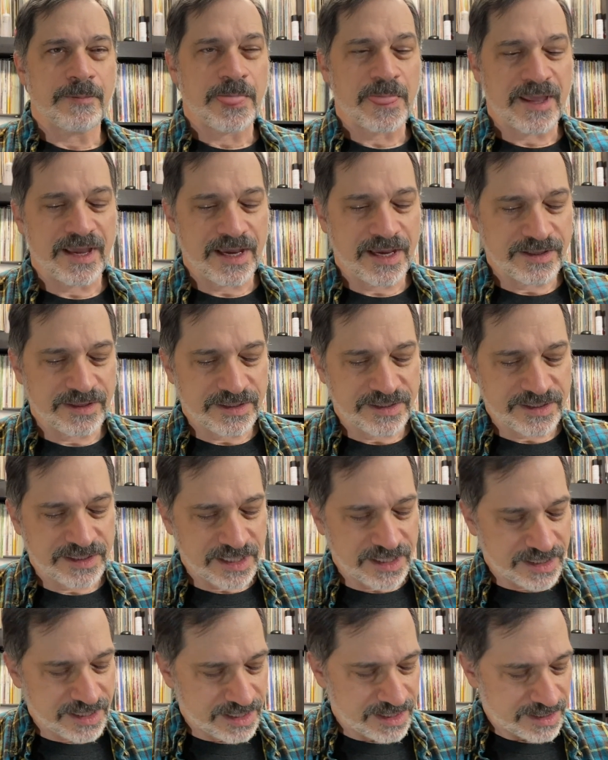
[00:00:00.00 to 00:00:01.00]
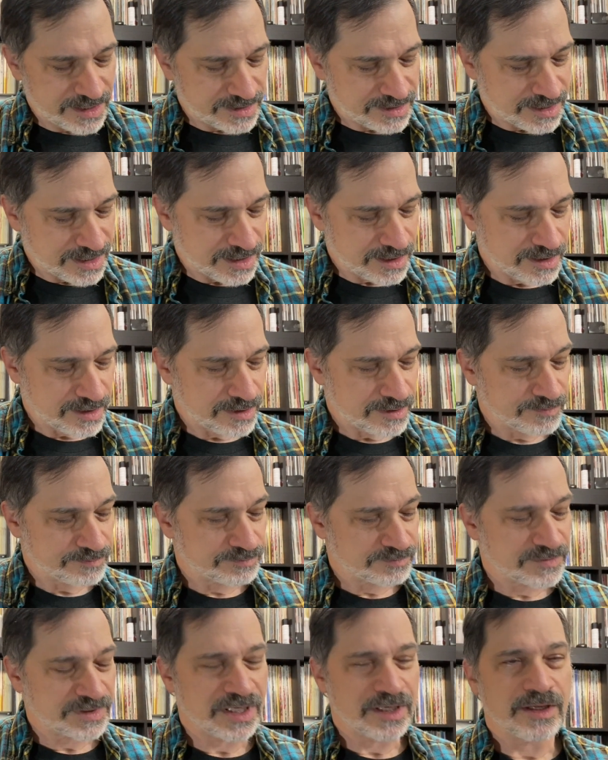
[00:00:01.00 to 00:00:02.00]
And the CDs
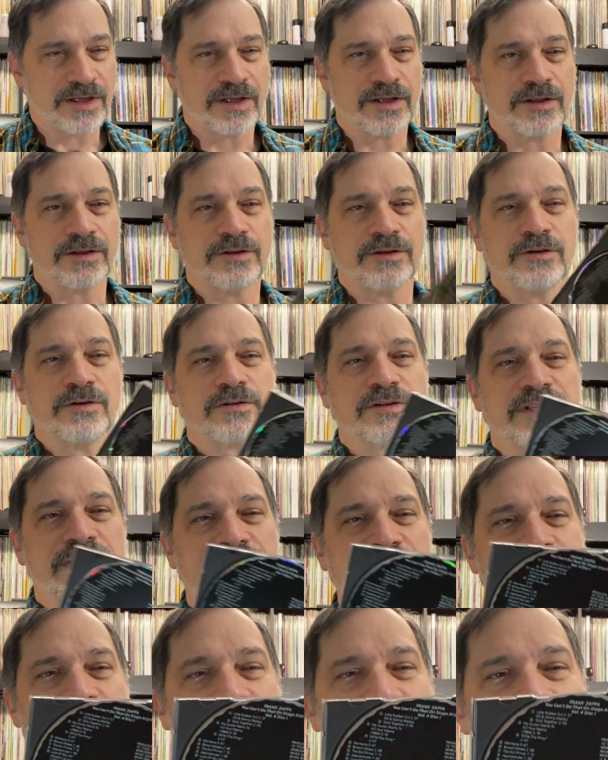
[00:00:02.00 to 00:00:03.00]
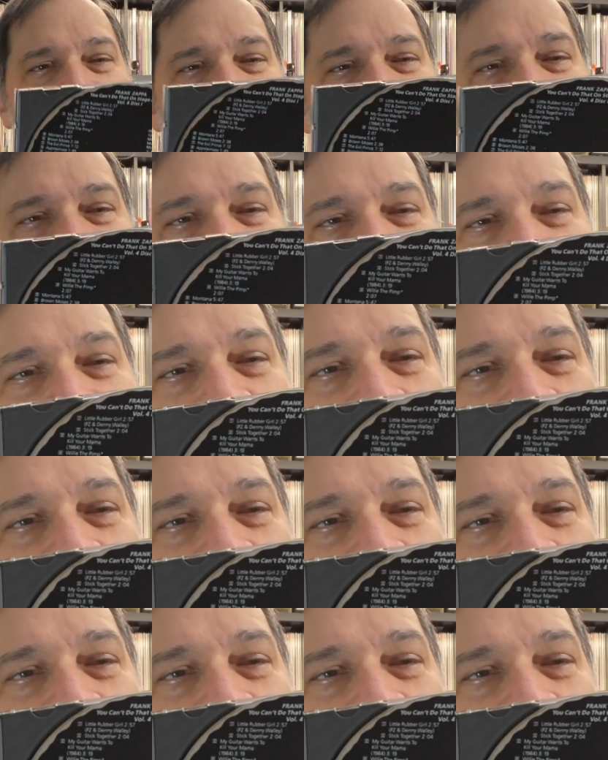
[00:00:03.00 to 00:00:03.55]
looked like this for the